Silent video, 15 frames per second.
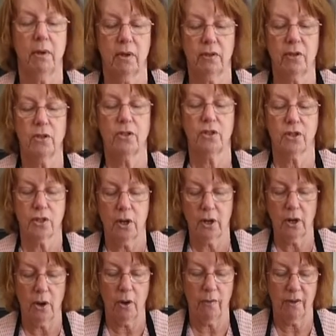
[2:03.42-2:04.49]
So just turn it
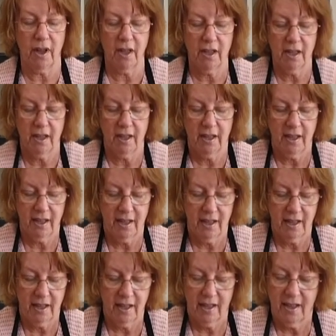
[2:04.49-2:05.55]
over
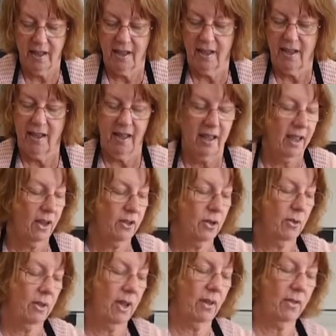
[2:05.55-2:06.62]
and do
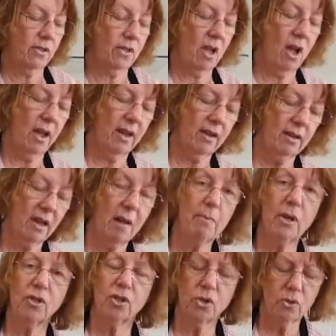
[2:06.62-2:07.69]
the other side. I
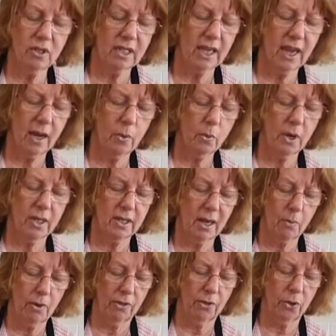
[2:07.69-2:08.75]
must do this again one day
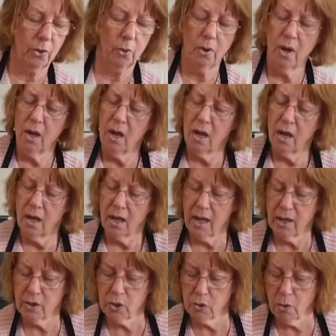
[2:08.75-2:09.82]
with you
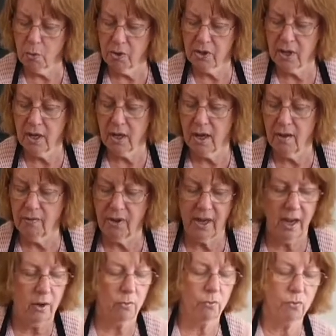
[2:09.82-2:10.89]
and do it with a
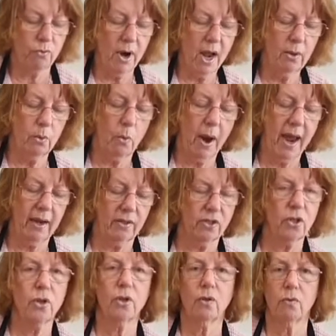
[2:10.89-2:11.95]
lovely red wax so
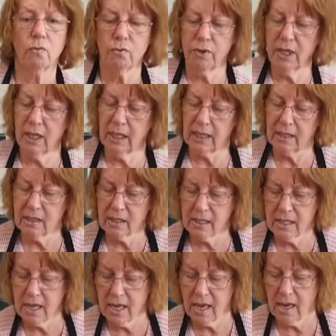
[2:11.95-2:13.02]
you can really
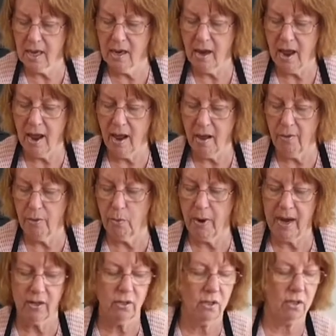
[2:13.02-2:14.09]
see how the
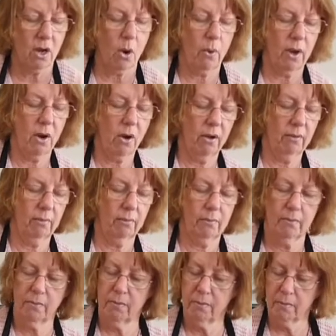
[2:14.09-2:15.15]
wax is going on.
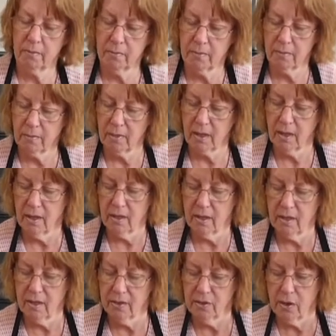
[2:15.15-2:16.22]

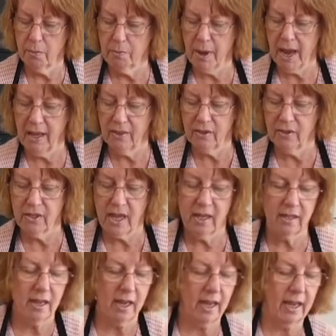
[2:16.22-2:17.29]
So paint the
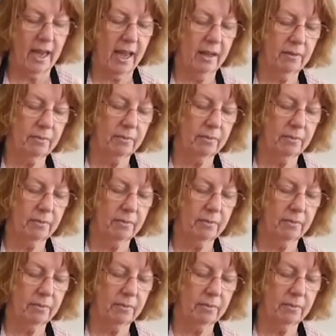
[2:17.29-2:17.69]
center again.